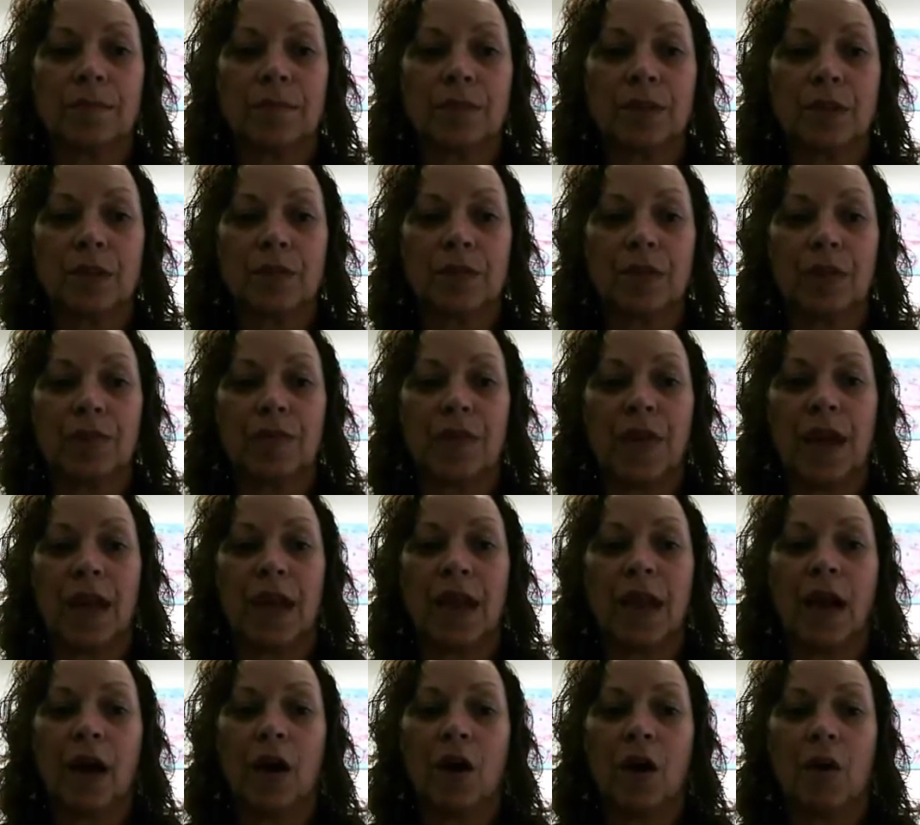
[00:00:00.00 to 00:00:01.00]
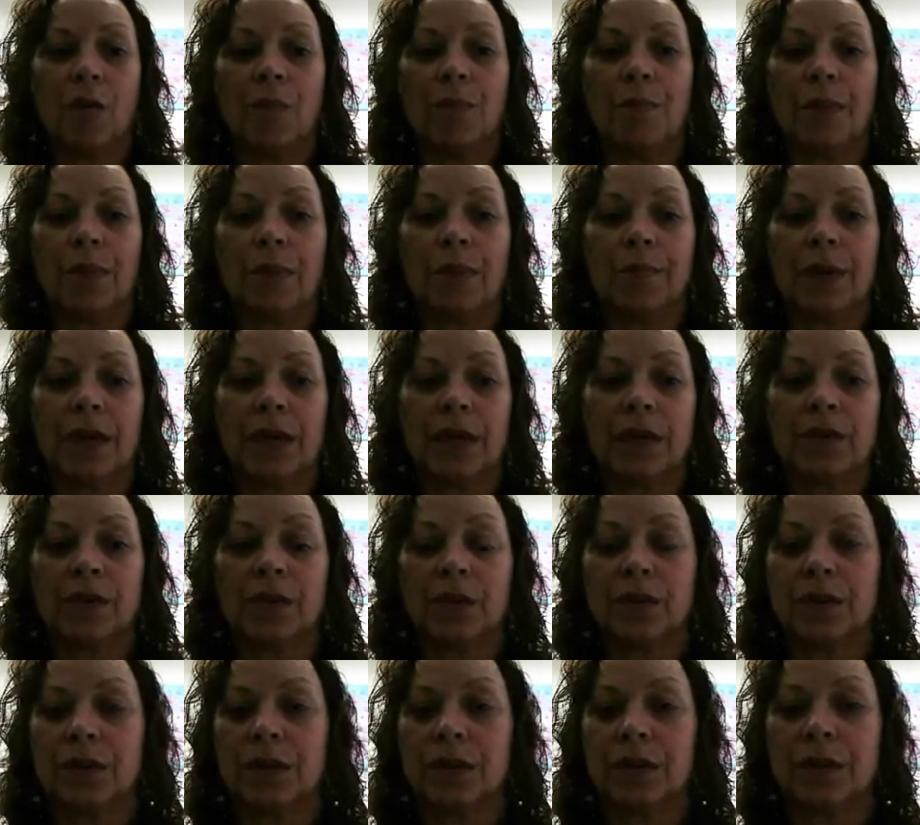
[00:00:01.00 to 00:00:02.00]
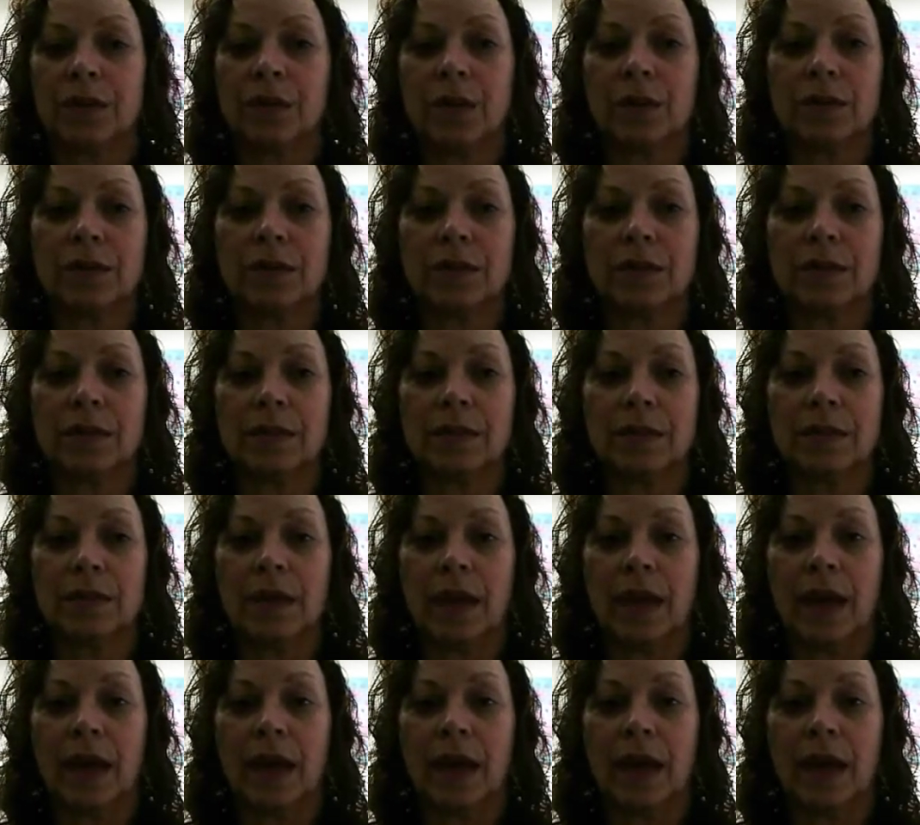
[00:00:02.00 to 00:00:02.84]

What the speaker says: so that they help because they're consultants,